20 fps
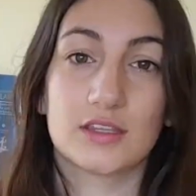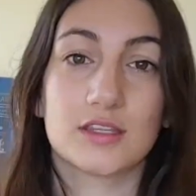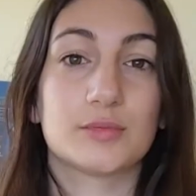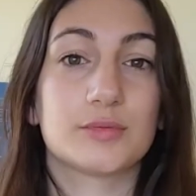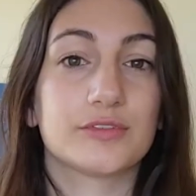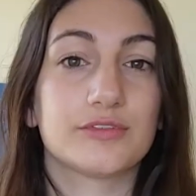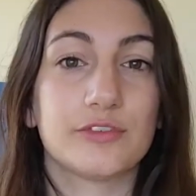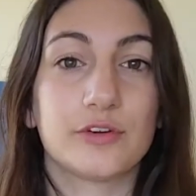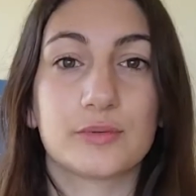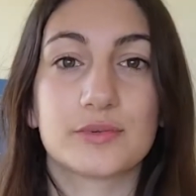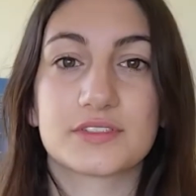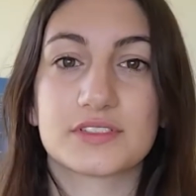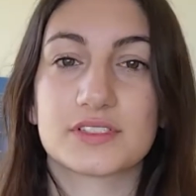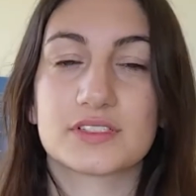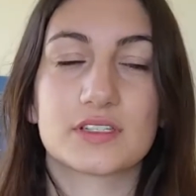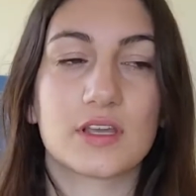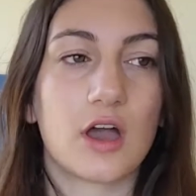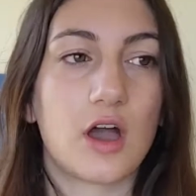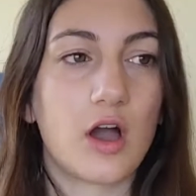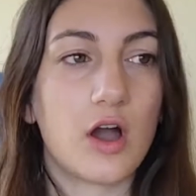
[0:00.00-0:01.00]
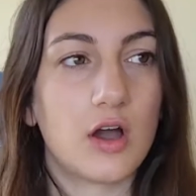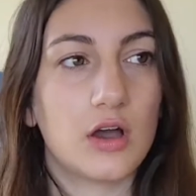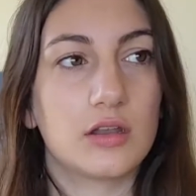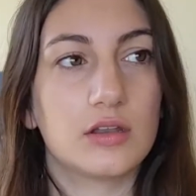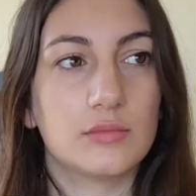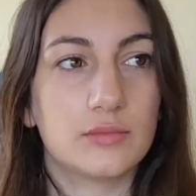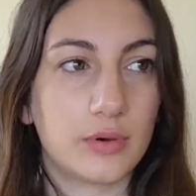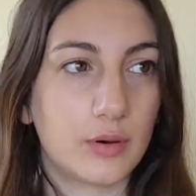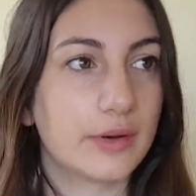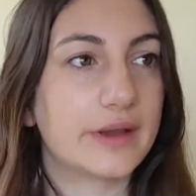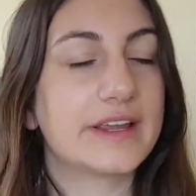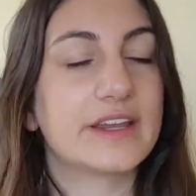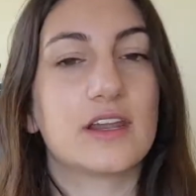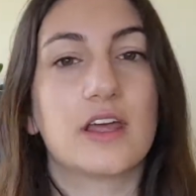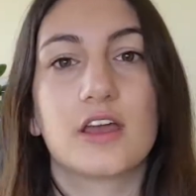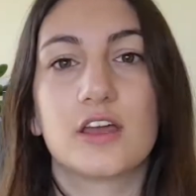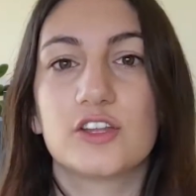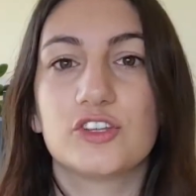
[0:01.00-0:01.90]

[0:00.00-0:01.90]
The performances are on point.